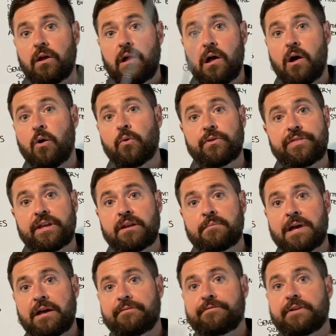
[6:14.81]
all within
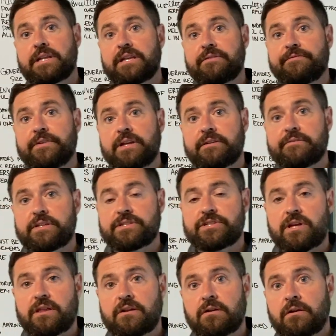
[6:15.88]
about 50 feet of each
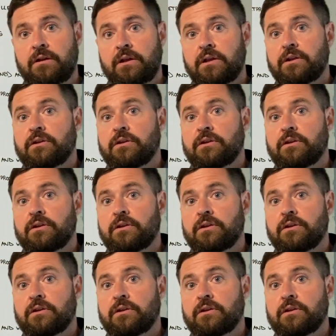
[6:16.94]
other,